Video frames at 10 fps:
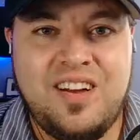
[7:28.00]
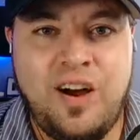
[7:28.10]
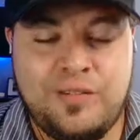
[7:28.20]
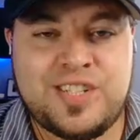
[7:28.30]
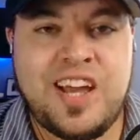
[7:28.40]

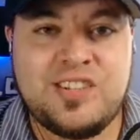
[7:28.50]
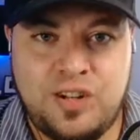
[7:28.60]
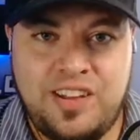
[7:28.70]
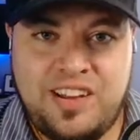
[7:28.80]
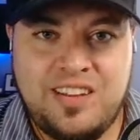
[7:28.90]
of
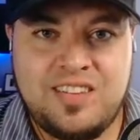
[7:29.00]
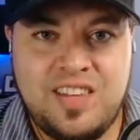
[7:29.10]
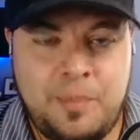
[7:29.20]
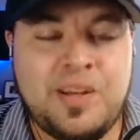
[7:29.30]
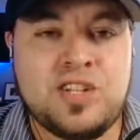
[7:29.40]
scheduling
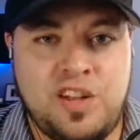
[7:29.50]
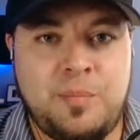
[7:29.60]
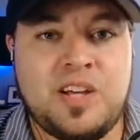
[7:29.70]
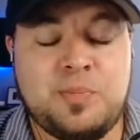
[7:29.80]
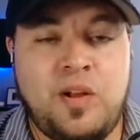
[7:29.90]
that Major League
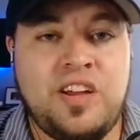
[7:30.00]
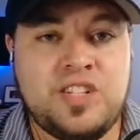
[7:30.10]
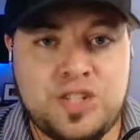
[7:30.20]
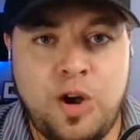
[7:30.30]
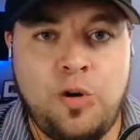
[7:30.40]
Baseball
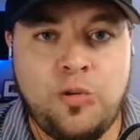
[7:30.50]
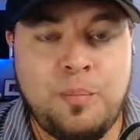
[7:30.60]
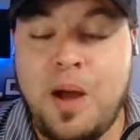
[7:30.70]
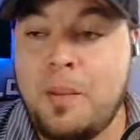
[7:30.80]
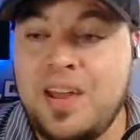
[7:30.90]
has shown
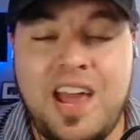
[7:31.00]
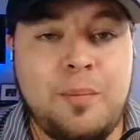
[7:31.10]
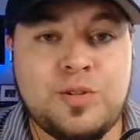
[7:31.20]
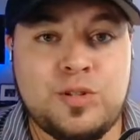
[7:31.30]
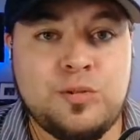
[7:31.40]
by being
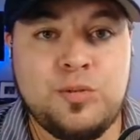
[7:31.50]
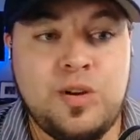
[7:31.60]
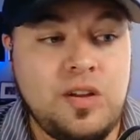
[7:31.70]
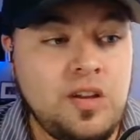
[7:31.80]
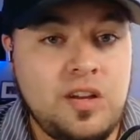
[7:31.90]
able to
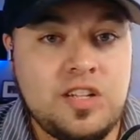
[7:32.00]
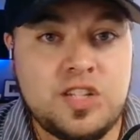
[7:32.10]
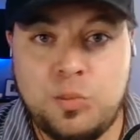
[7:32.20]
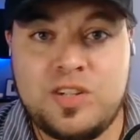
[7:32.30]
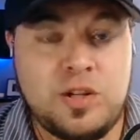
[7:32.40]

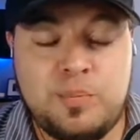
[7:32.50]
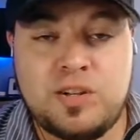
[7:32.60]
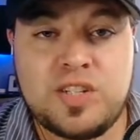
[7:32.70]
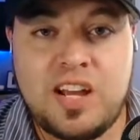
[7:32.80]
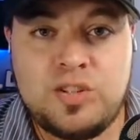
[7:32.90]
switch up their
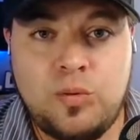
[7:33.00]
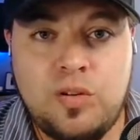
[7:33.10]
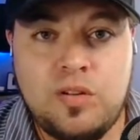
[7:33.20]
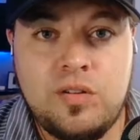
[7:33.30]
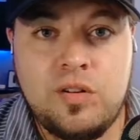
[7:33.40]

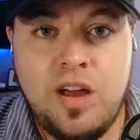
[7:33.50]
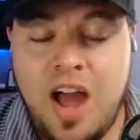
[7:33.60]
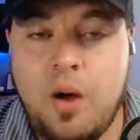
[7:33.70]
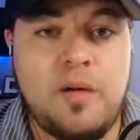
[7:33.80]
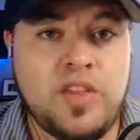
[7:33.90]
schedule
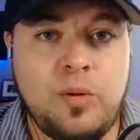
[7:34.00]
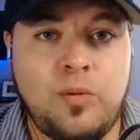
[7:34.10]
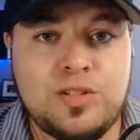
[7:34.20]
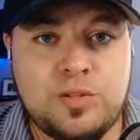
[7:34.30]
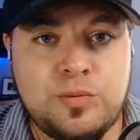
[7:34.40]
however they
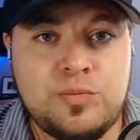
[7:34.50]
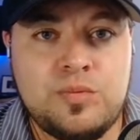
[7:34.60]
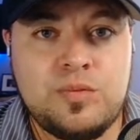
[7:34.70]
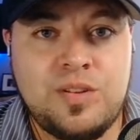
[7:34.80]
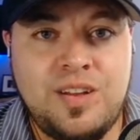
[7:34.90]
want to.
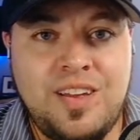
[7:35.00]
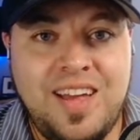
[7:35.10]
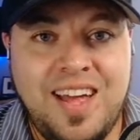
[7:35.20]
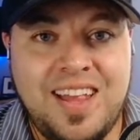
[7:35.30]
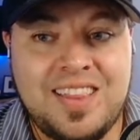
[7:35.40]

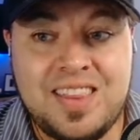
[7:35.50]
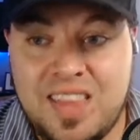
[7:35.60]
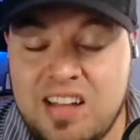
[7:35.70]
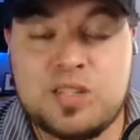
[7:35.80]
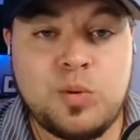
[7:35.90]

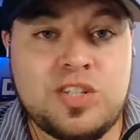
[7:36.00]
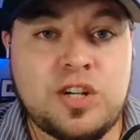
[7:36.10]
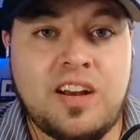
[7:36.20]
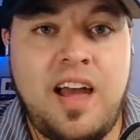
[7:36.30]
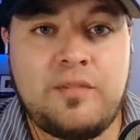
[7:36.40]
That's what
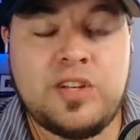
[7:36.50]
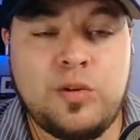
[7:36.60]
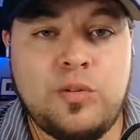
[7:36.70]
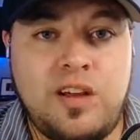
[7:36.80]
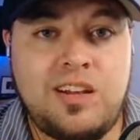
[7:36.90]
you're going to have to
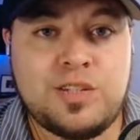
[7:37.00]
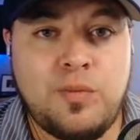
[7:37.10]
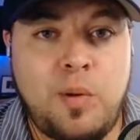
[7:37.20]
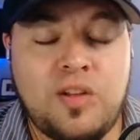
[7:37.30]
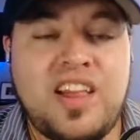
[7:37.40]
do in college
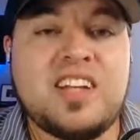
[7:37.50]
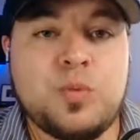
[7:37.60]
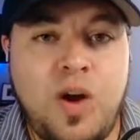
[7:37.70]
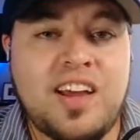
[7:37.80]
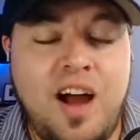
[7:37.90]
football. That's
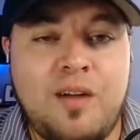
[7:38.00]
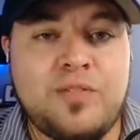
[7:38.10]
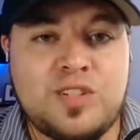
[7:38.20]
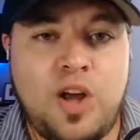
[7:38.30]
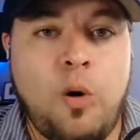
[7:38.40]
why
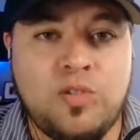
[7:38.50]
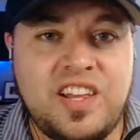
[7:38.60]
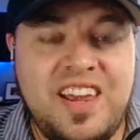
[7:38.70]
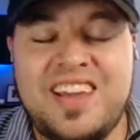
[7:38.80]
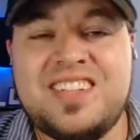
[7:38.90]
conference
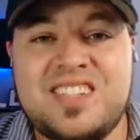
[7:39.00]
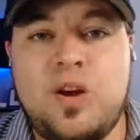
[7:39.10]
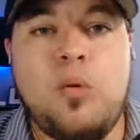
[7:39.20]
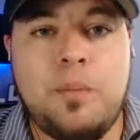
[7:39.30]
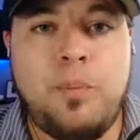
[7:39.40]
only is
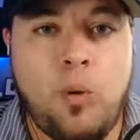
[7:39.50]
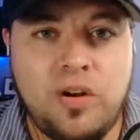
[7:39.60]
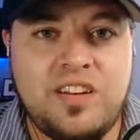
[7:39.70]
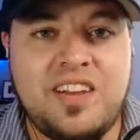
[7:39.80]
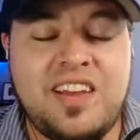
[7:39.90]
so
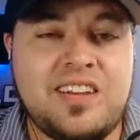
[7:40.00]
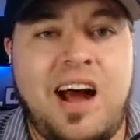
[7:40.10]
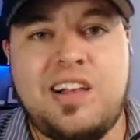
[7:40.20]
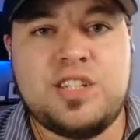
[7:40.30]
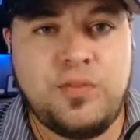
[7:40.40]
important in
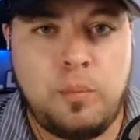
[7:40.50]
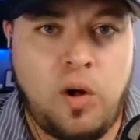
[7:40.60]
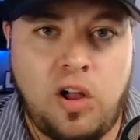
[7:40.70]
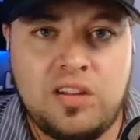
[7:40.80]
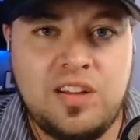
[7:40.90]
college
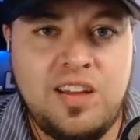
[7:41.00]
football.